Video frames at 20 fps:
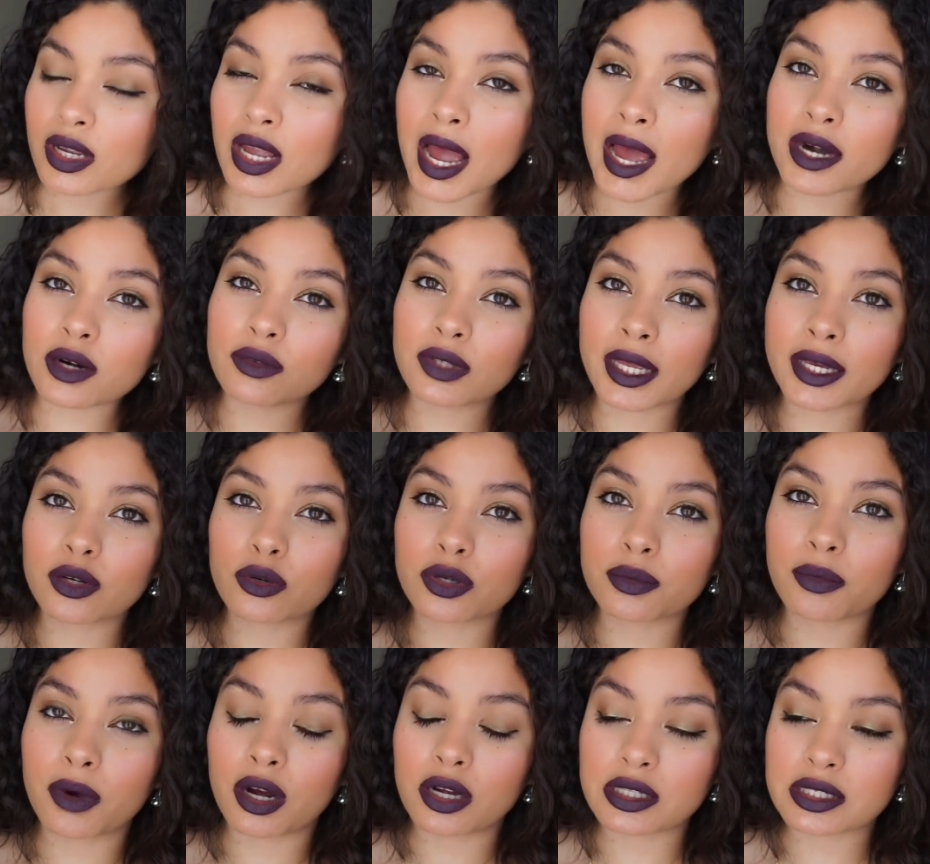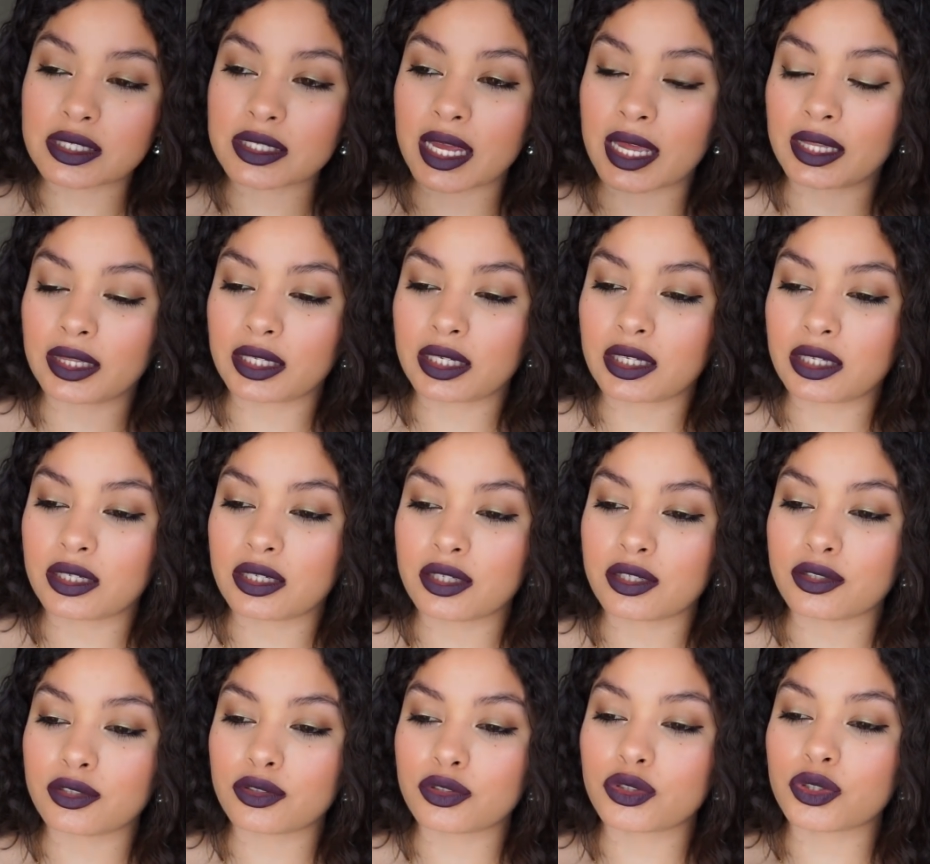I don't like gourmands that
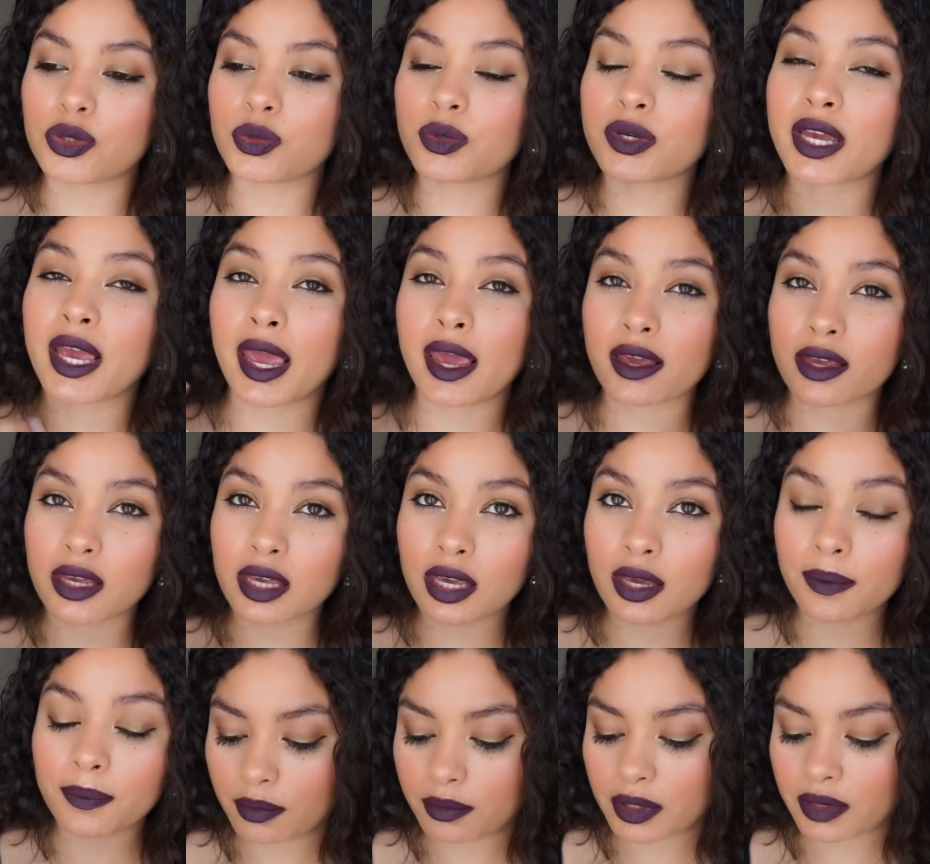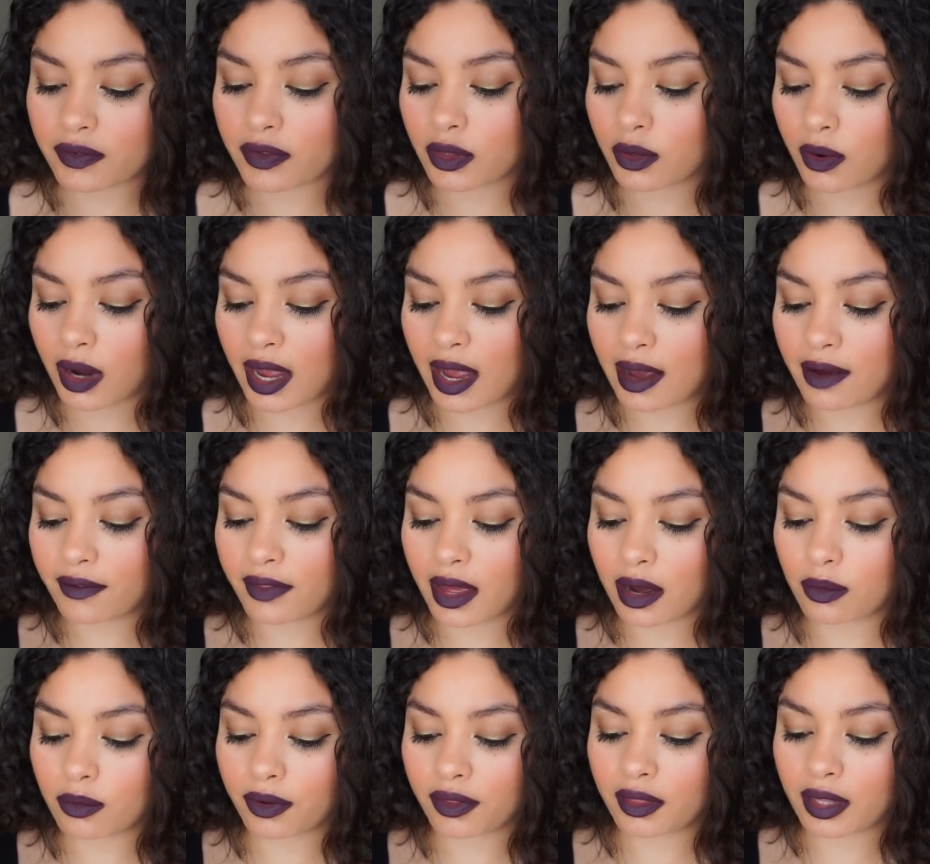lean too cakey um, even though i have
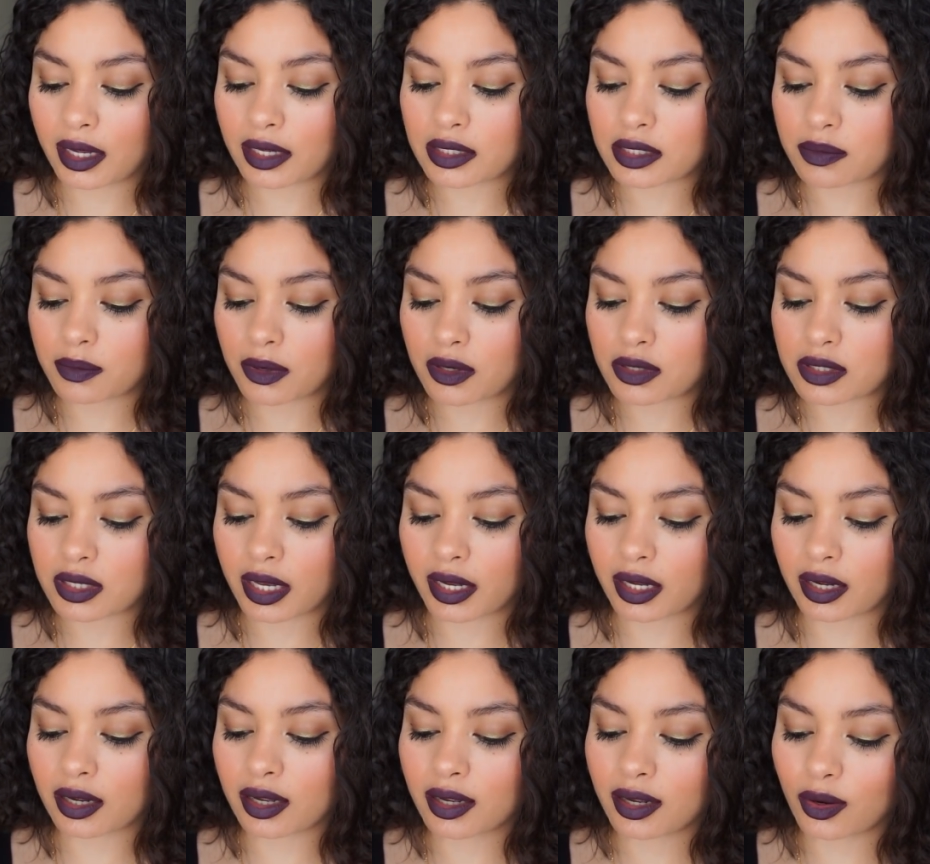that one that smells like